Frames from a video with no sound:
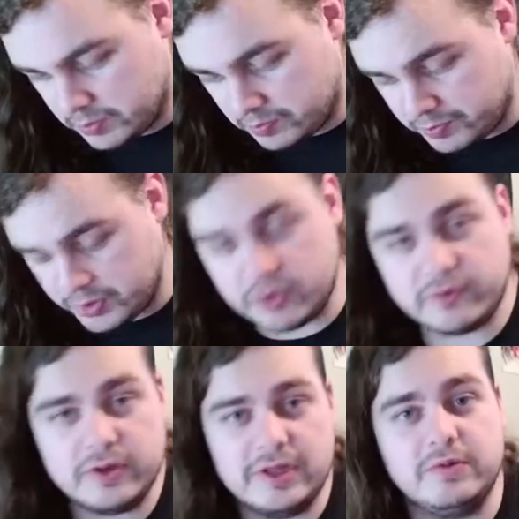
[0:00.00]

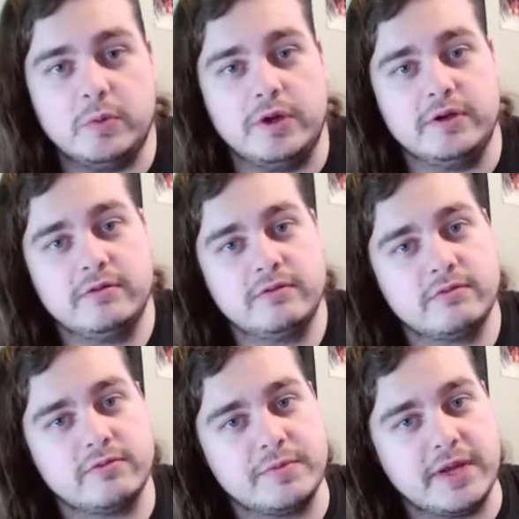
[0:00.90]
Beautiful level 1
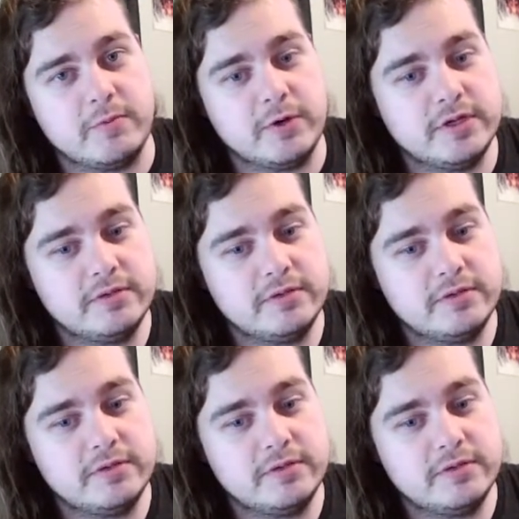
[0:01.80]
from Damwon.